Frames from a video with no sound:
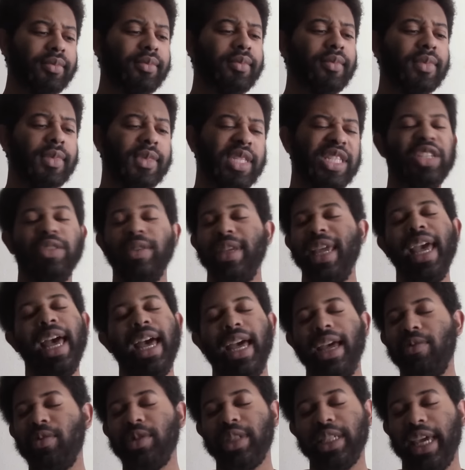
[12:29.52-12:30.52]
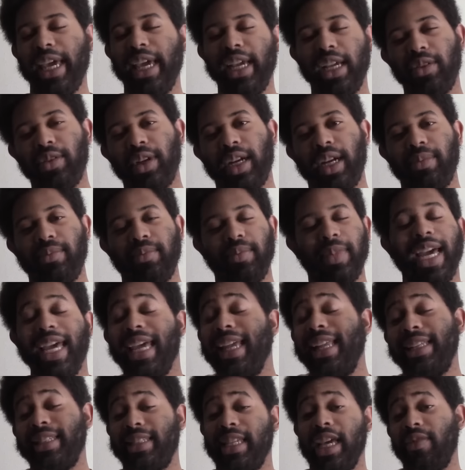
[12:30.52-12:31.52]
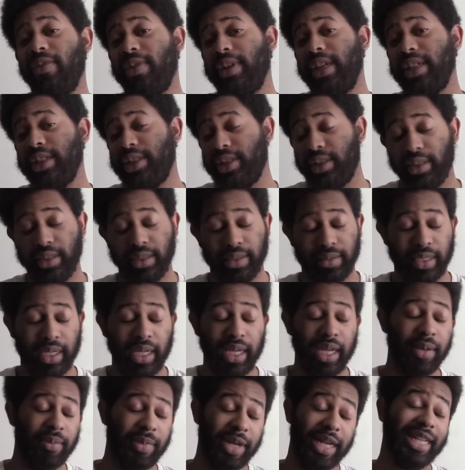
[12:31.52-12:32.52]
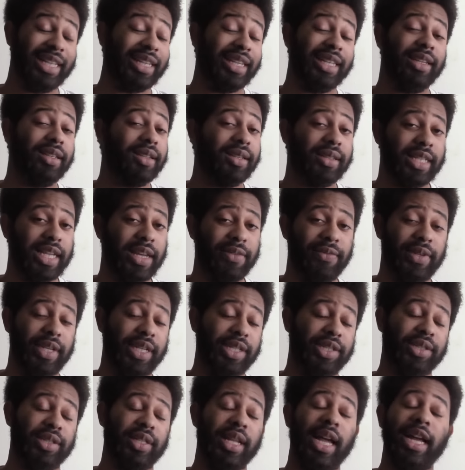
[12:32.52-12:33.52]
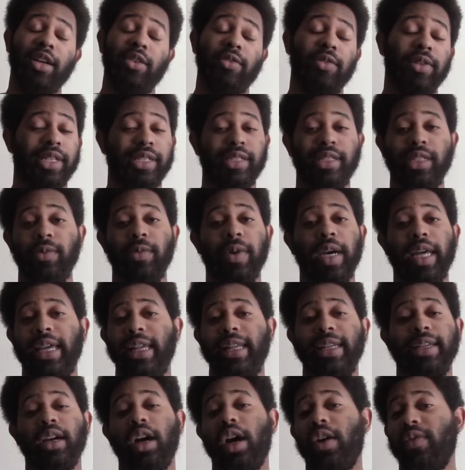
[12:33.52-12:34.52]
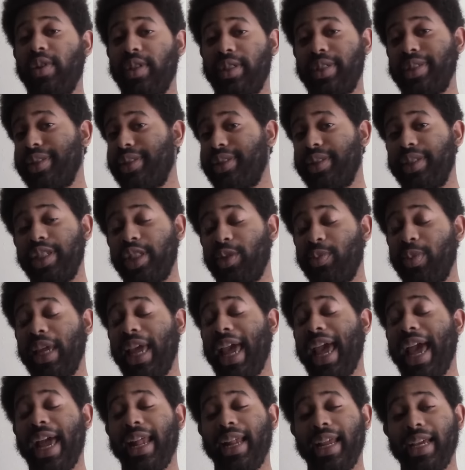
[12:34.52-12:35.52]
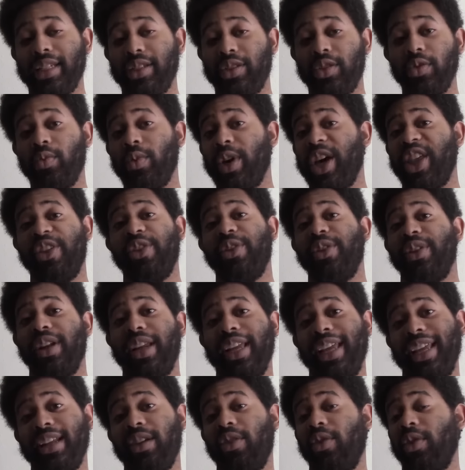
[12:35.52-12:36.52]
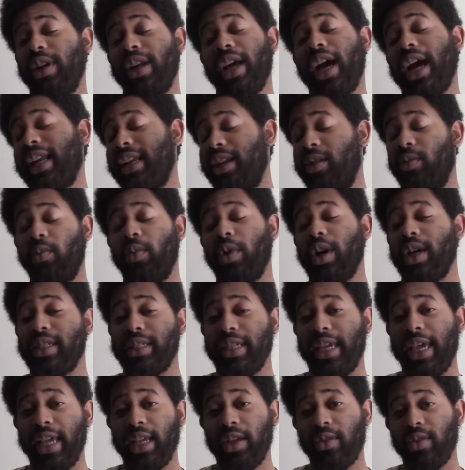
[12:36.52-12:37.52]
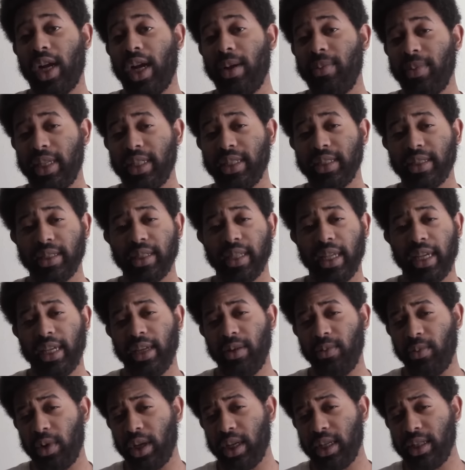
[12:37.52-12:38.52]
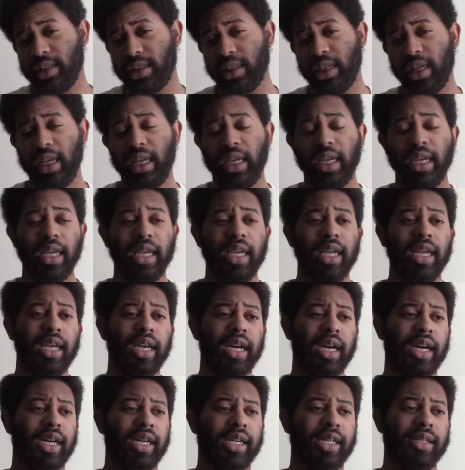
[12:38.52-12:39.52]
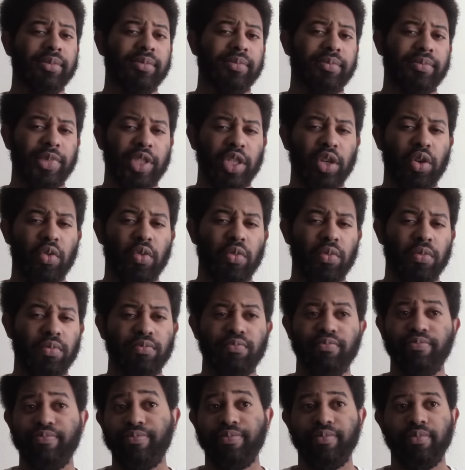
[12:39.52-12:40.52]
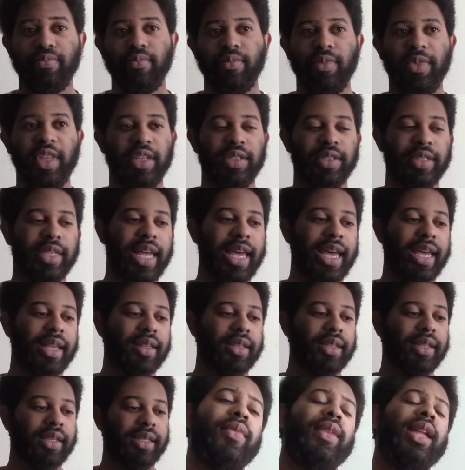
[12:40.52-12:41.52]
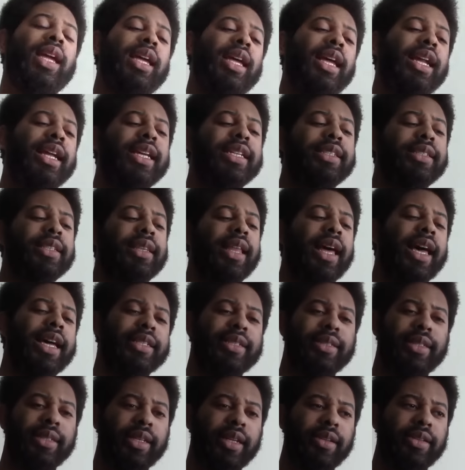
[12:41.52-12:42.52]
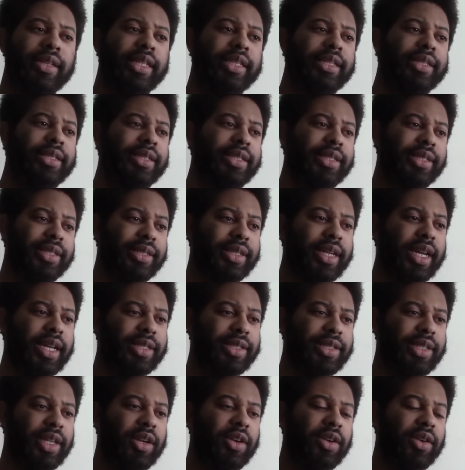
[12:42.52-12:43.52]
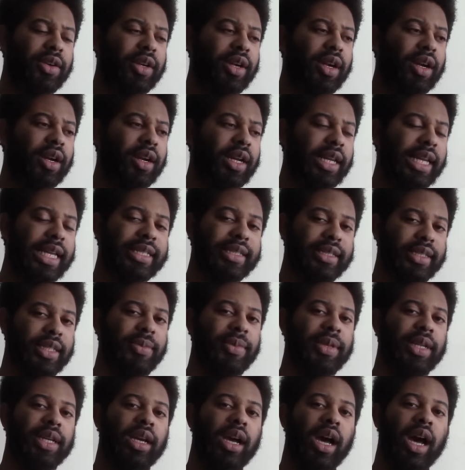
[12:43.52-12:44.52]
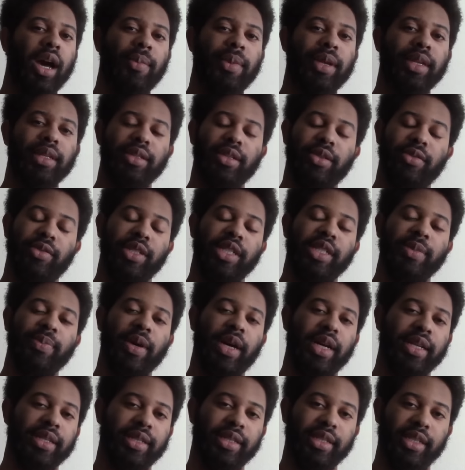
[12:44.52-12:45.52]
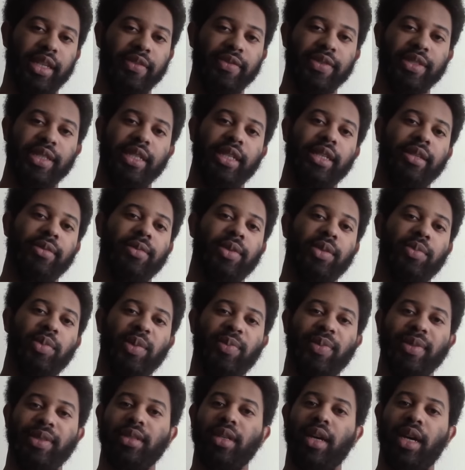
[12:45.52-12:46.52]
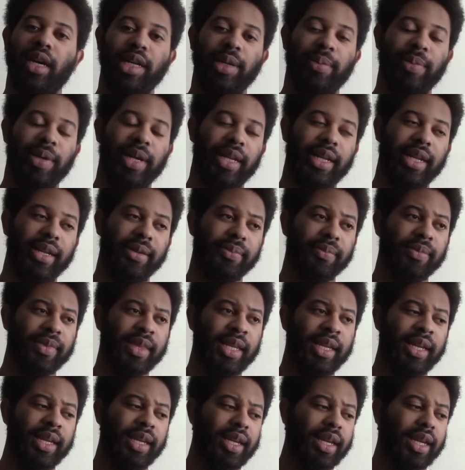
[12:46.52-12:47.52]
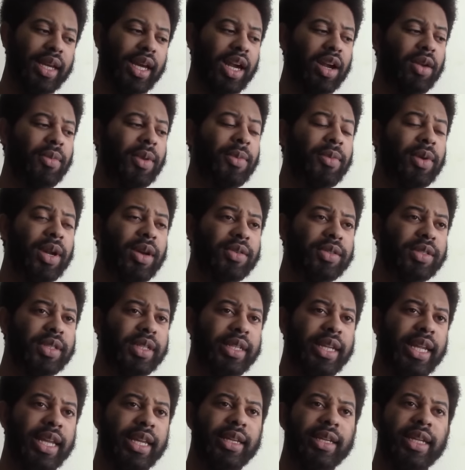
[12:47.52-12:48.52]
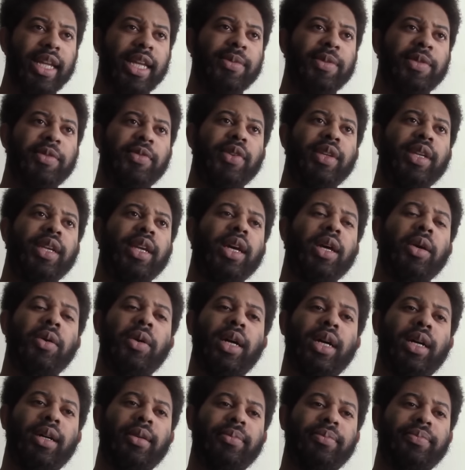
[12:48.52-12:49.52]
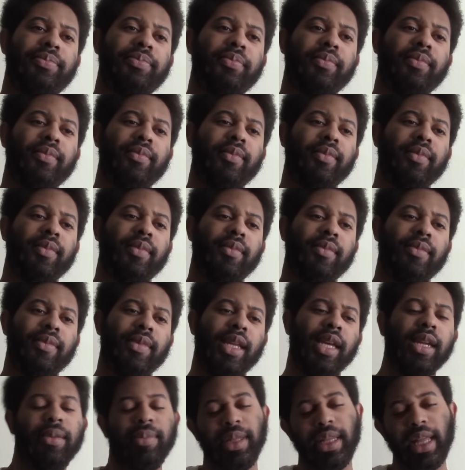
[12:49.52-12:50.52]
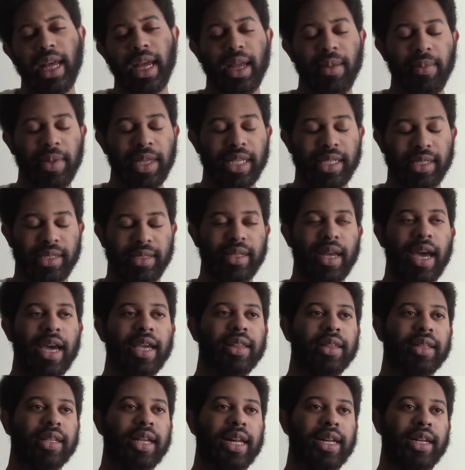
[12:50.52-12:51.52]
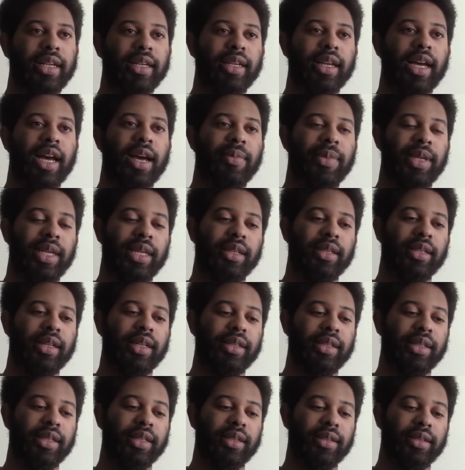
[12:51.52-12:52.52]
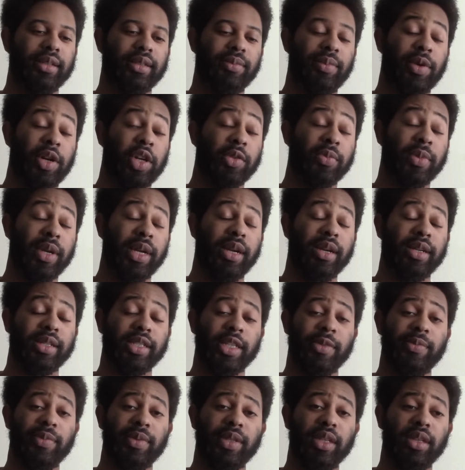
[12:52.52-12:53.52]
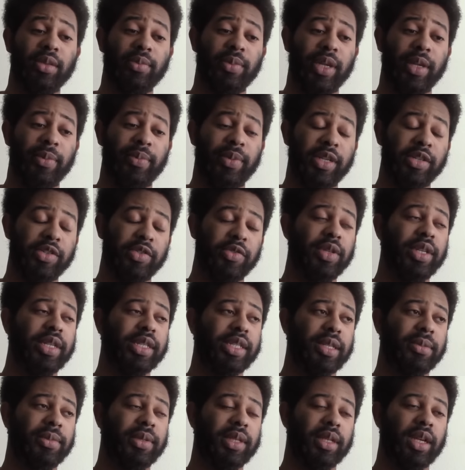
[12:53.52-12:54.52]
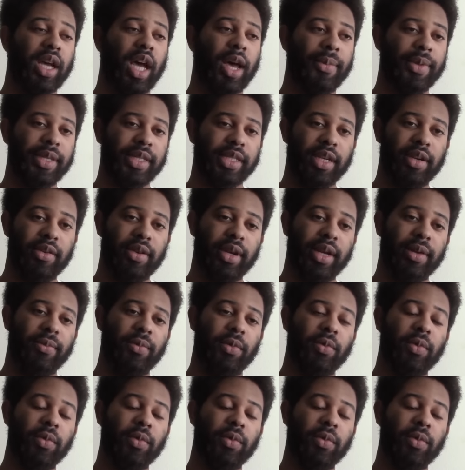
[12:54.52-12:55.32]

So yeah, it was a hate crime. By any definition, by any legal definition, I don't really see why any conversation needs to be had as to whether it or not it was a hate crime, because, like, it was. So there's that. And I guess the last thing I'll need to discuss here are, I guess, some of the comments or responses I've seen when people talk about it. I remember I was on Naked Apes video, and I'm glad, I mean, his title kind of got me a little, perked my ears up a little bit, but it's really some of the comments I read.